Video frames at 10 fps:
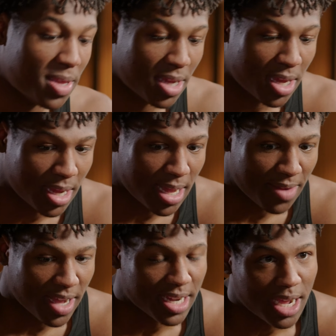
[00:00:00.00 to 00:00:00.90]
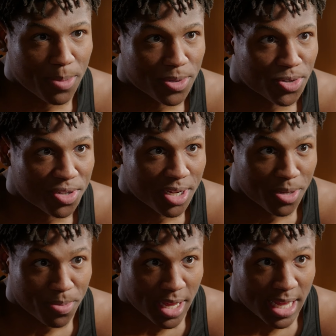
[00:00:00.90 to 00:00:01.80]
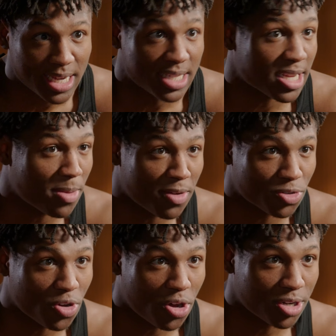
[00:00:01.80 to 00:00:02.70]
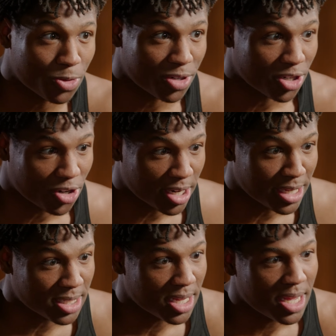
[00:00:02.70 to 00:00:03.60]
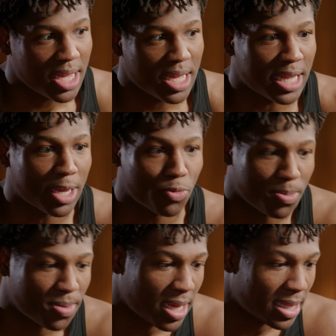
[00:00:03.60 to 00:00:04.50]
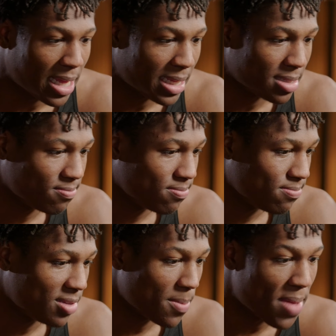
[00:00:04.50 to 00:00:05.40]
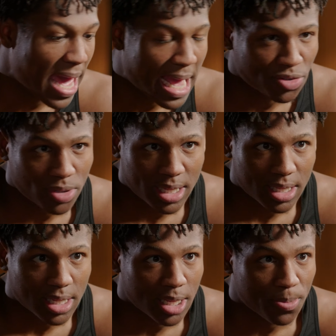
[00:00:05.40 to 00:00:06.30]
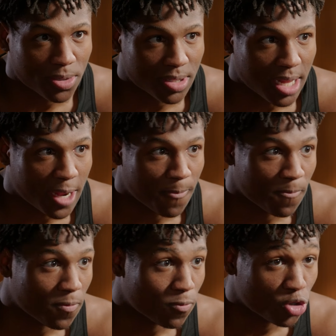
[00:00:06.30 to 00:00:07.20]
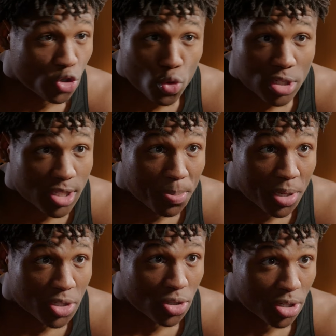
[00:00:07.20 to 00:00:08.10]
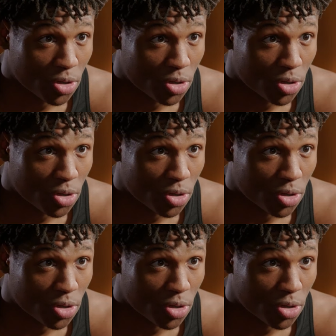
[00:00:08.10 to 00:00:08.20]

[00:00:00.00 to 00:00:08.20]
been uh I've gotten the opportunity to play anytime I was called up with the Grizz, like we played like the Mavs or like the Clippers, like soon as the buzzer